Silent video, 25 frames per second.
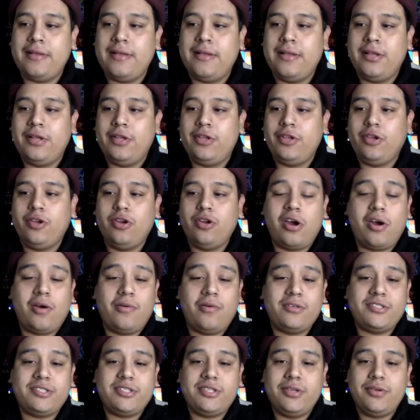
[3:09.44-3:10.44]

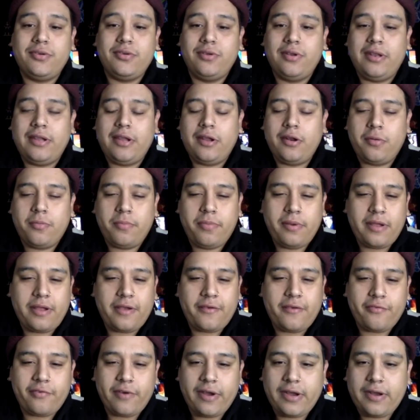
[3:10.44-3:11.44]
was still a little bit
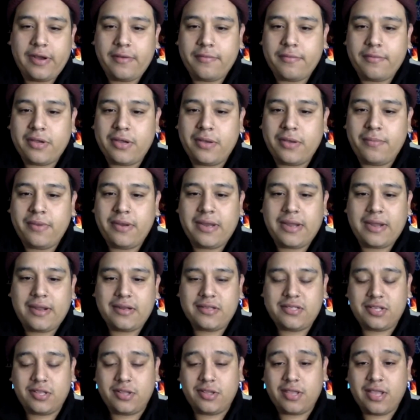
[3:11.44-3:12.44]
afraid of coming out
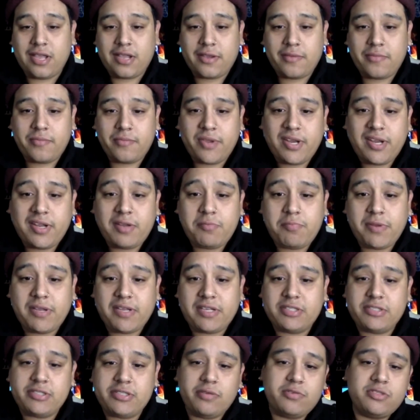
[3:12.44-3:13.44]
as undocumented because there was